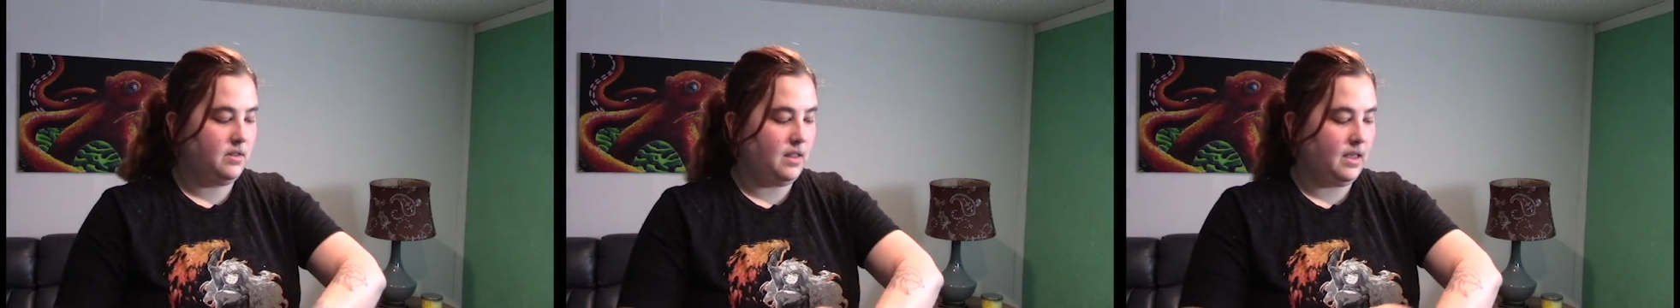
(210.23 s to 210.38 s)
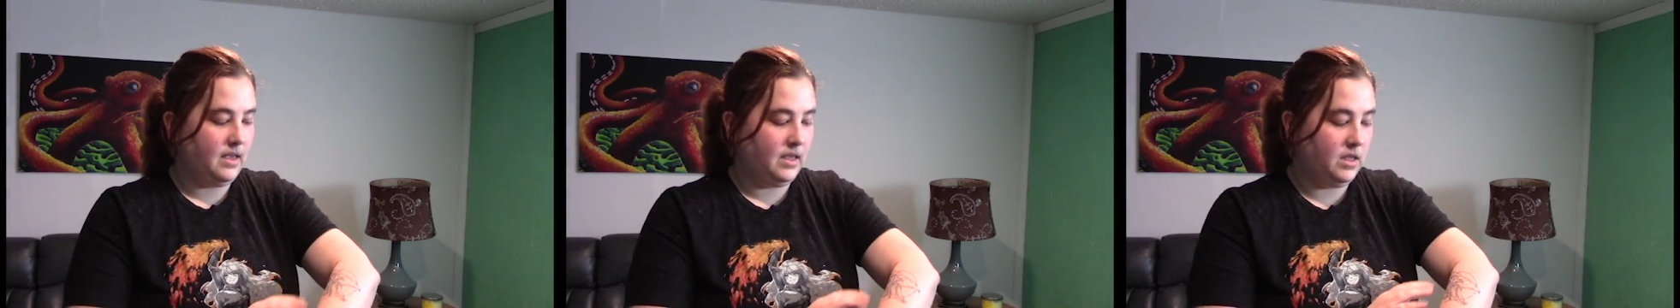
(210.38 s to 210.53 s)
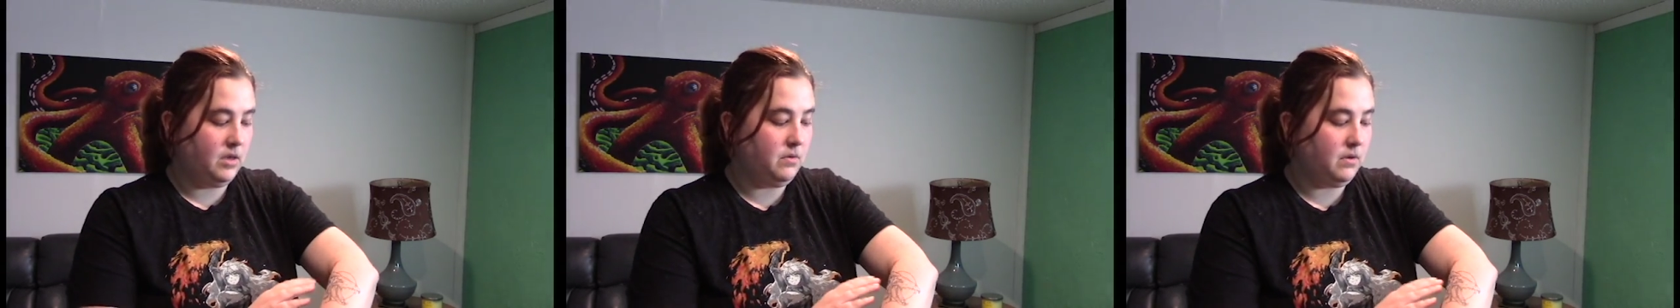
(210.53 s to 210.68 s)

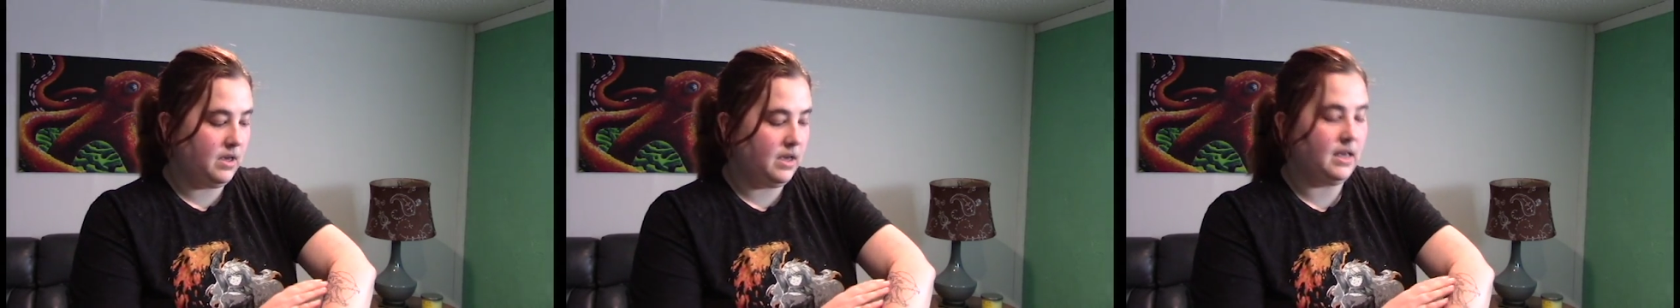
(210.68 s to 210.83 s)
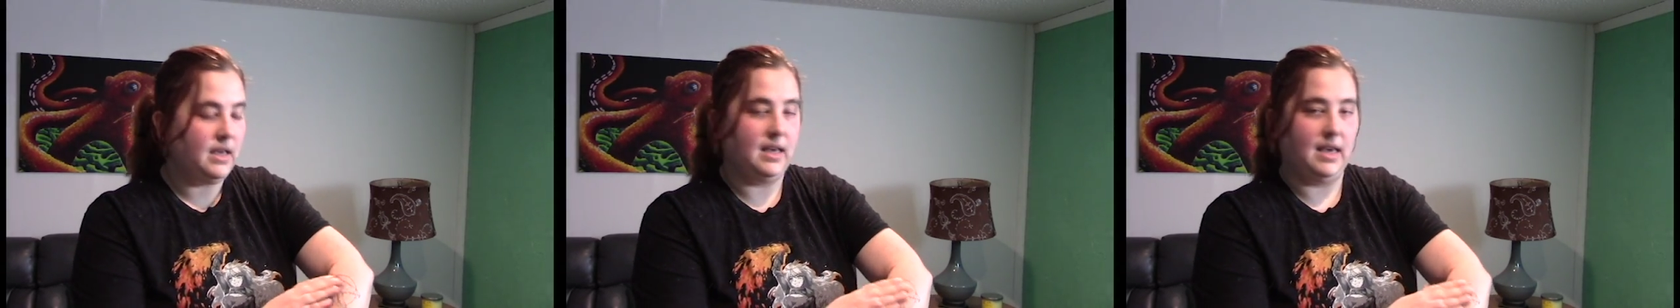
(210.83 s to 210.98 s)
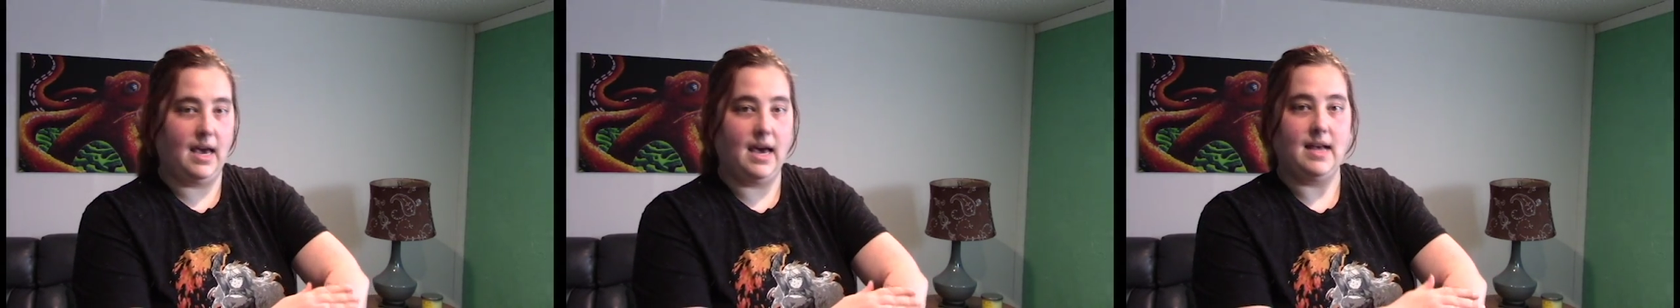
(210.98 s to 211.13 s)
like you
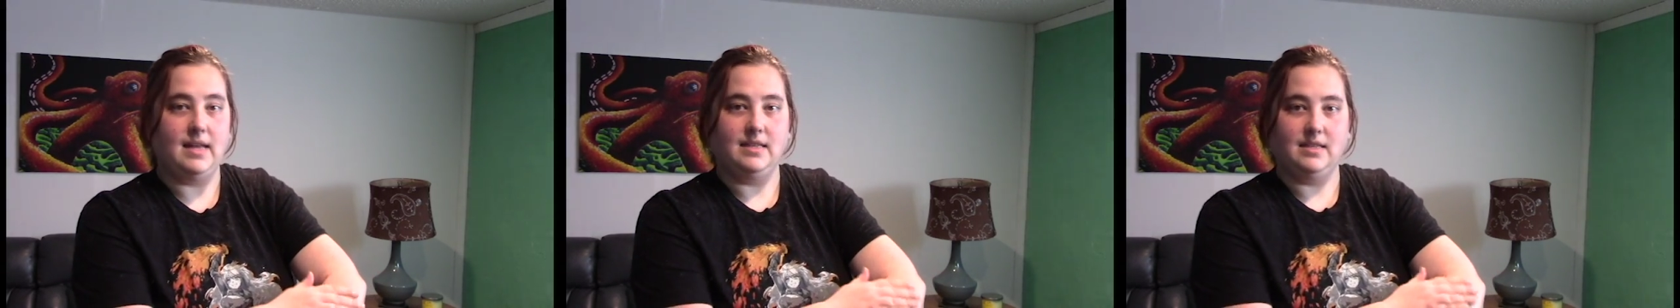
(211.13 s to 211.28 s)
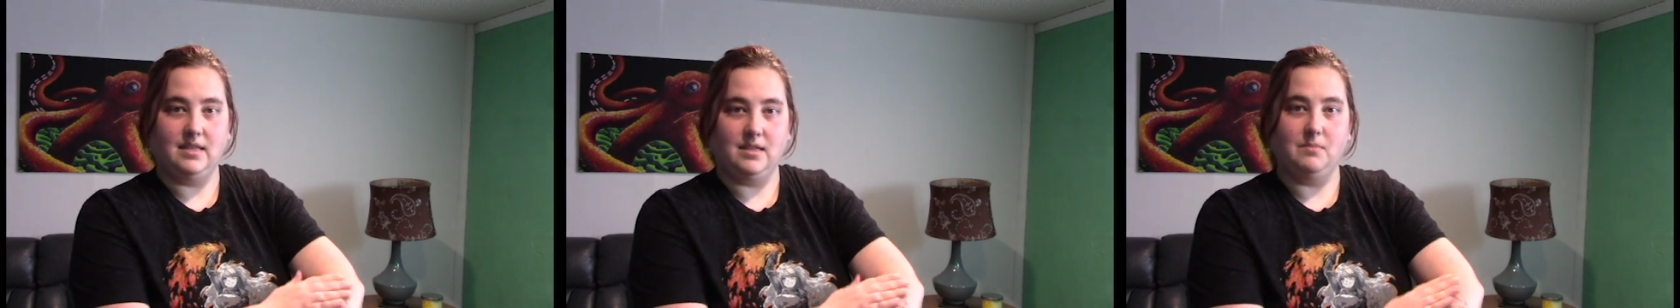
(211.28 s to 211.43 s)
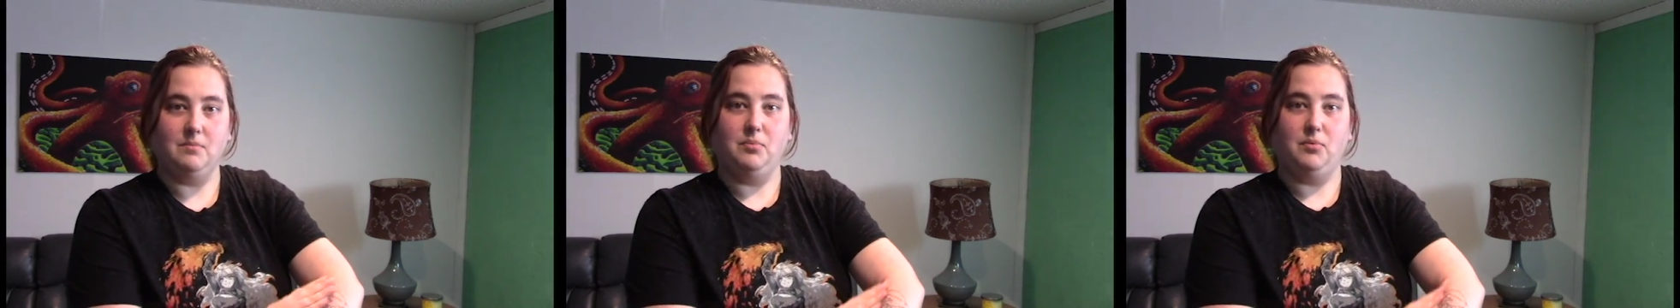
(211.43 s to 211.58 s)
can get
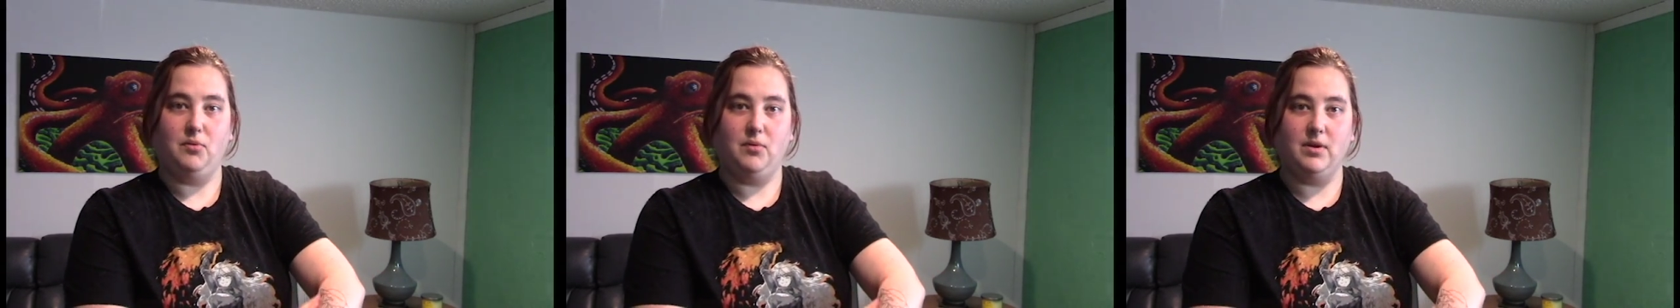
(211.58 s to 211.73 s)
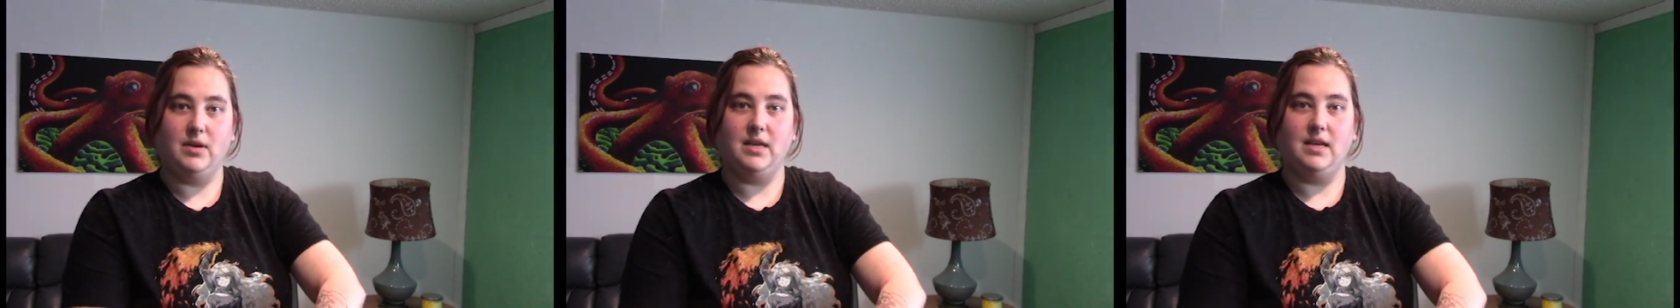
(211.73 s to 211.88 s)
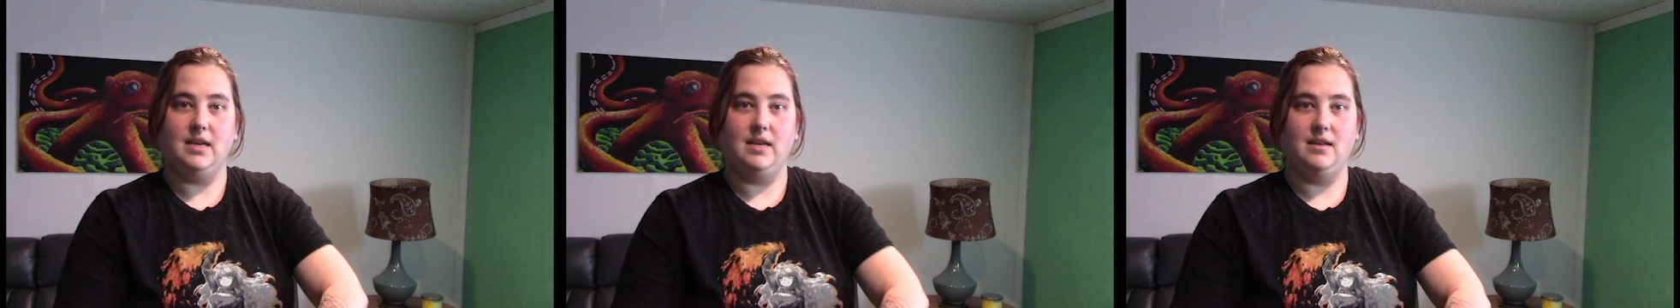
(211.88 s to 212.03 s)
some
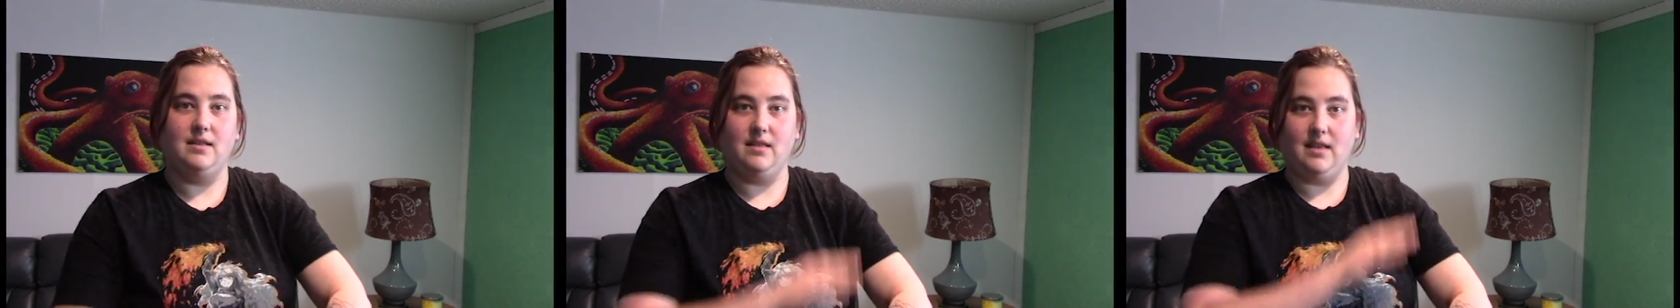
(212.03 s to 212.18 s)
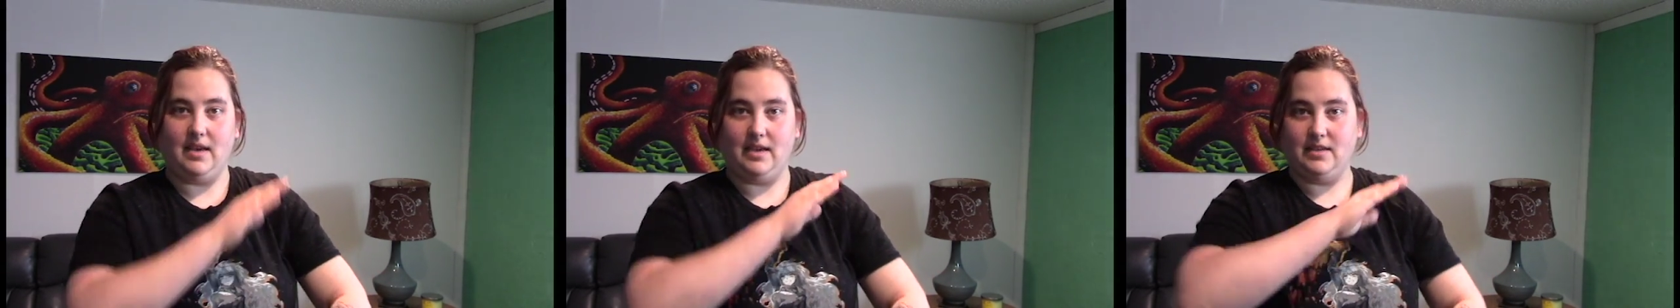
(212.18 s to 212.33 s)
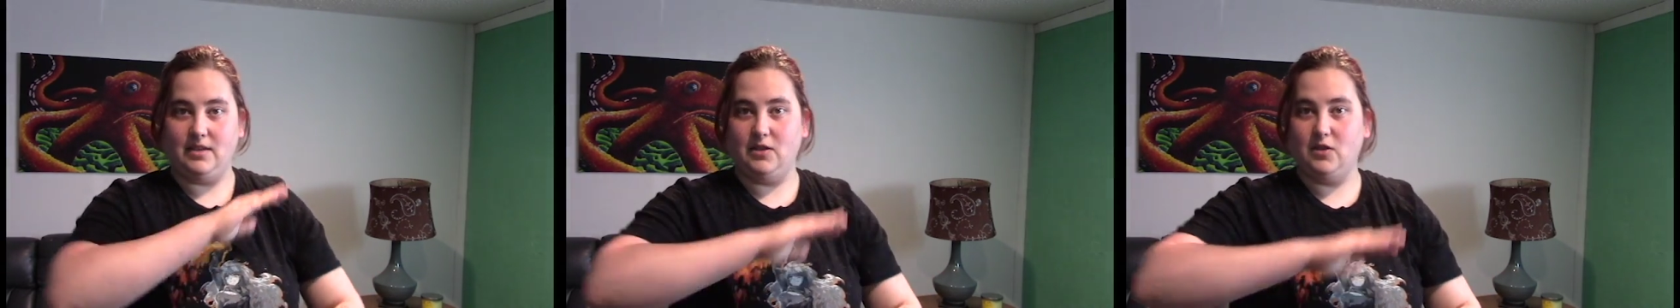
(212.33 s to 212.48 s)
pretty
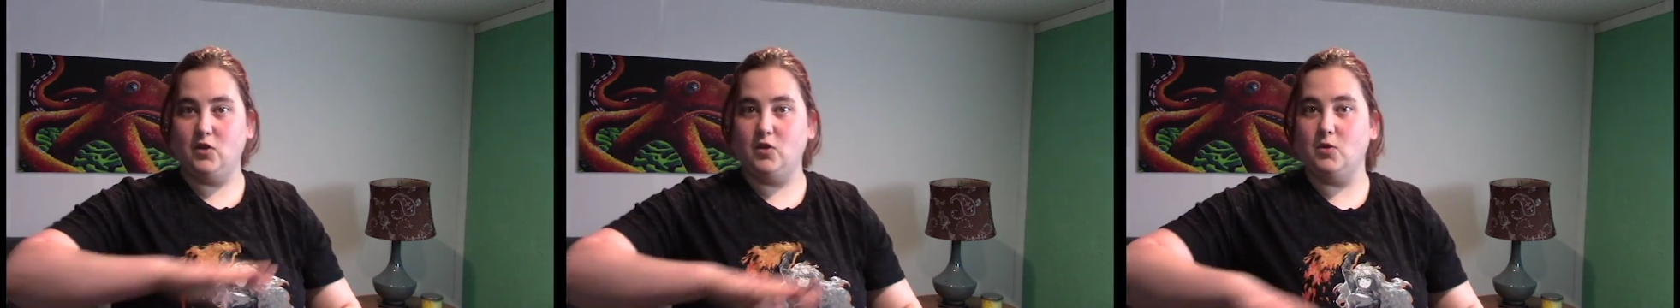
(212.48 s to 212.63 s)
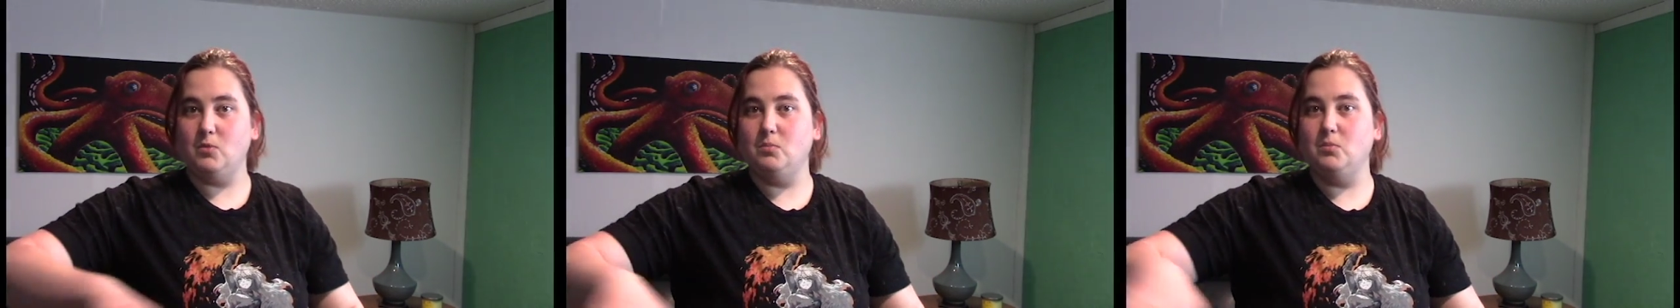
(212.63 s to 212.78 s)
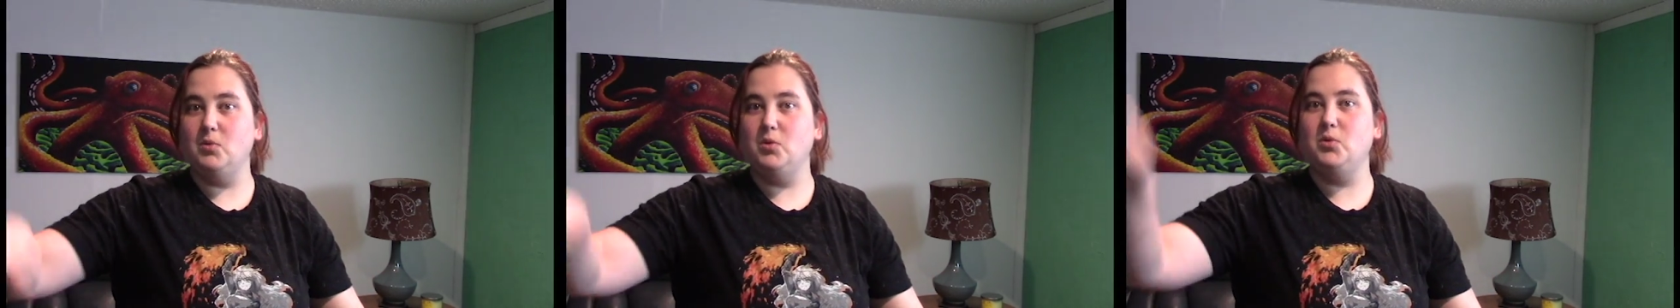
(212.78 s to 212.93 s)
like
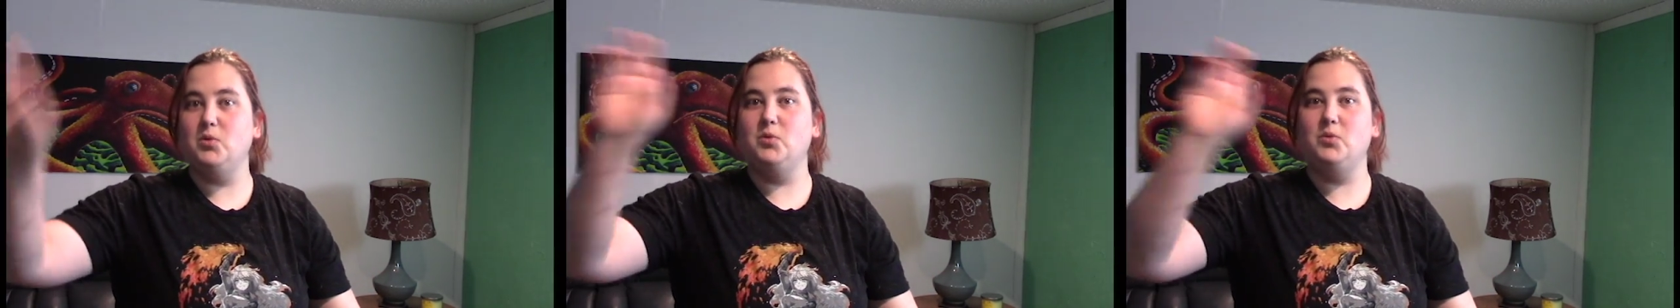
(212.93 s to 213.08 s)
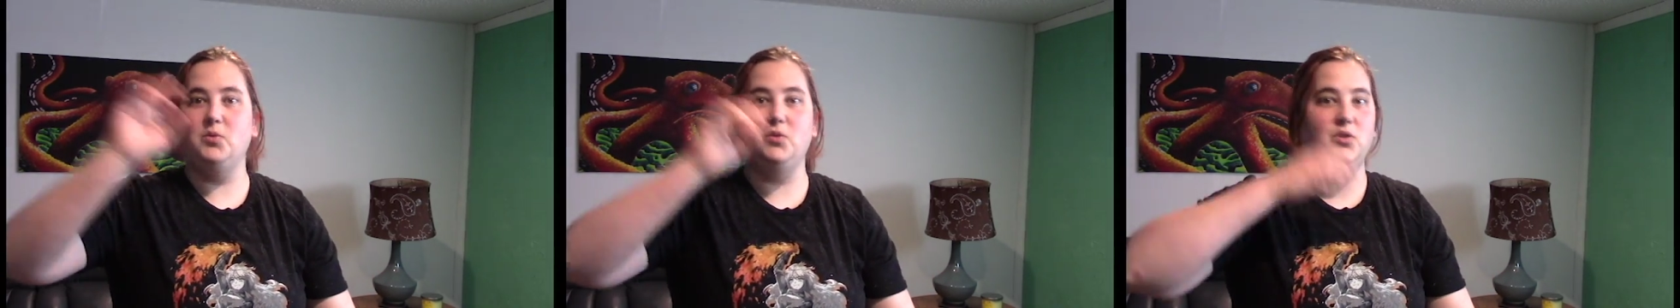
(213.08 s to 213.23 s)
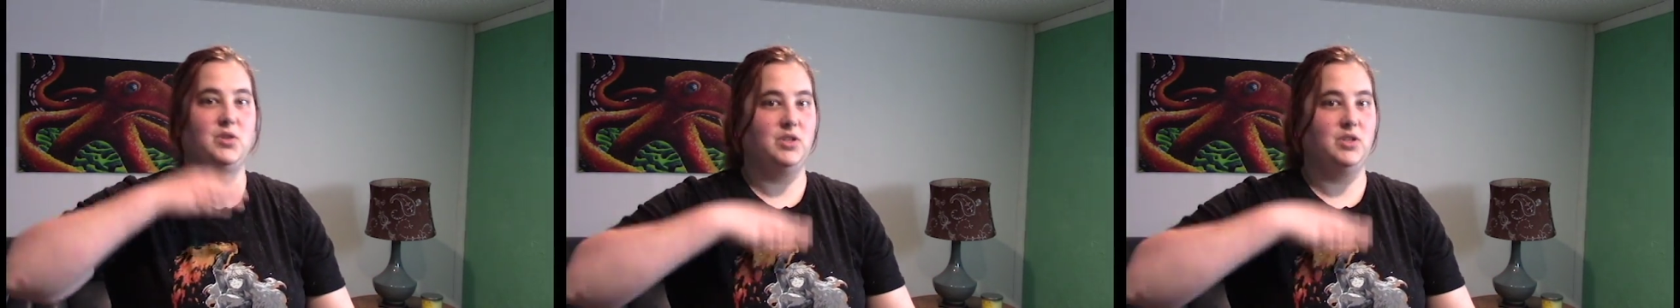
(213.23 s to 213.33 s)
smooth,